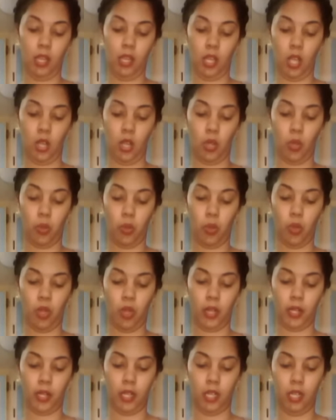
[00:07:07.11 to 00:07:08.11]
a
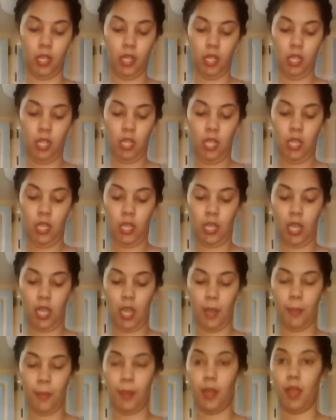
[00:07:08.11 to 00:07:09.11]
quarter
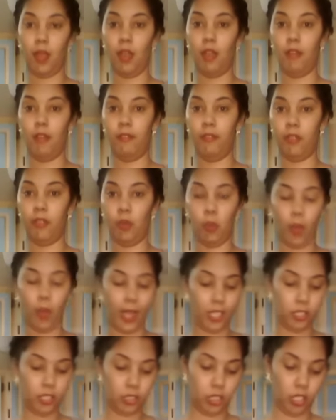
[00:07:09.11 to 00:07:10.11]
cup of the
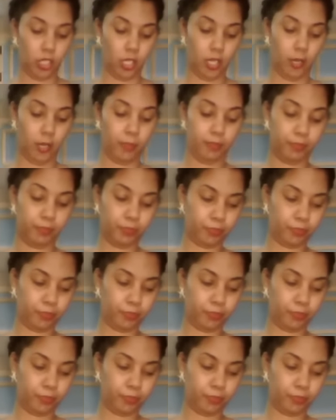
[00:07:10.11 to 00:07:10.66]
white sugar.